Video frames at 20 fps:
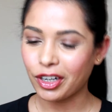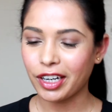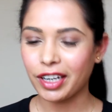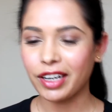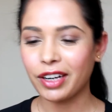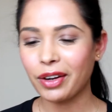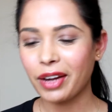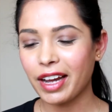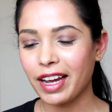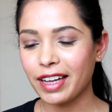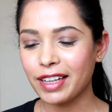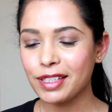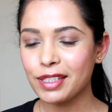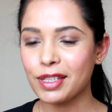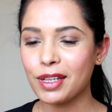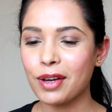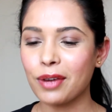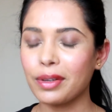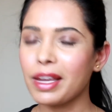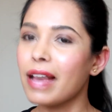it. Okay,
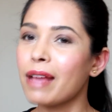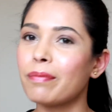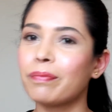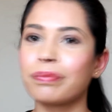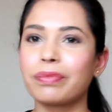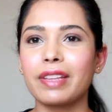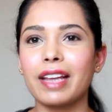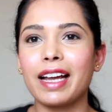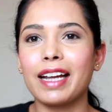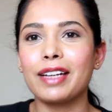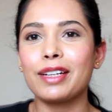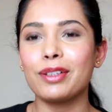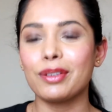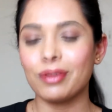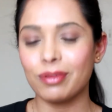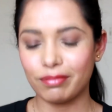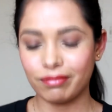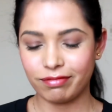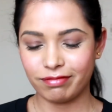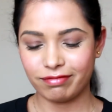so yeah,
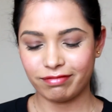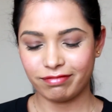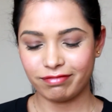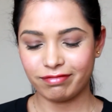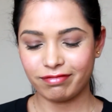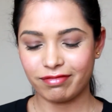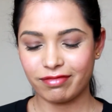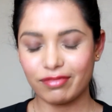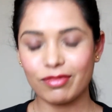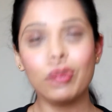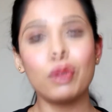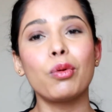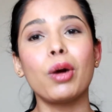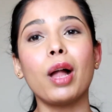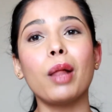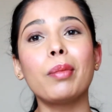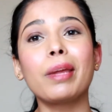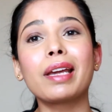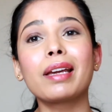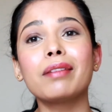
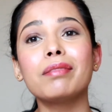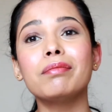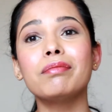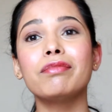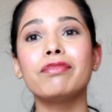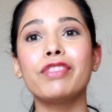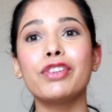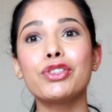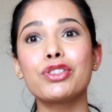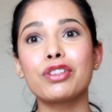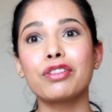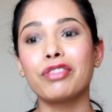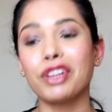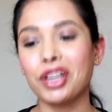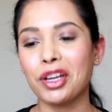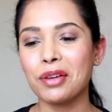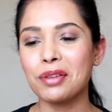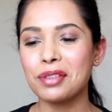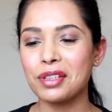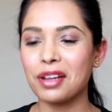I'll make future
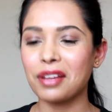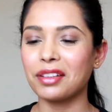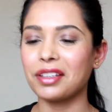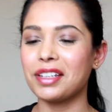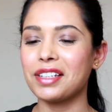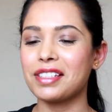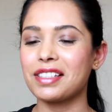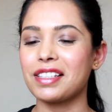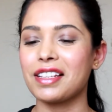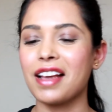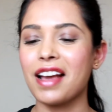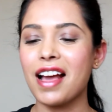videos on this.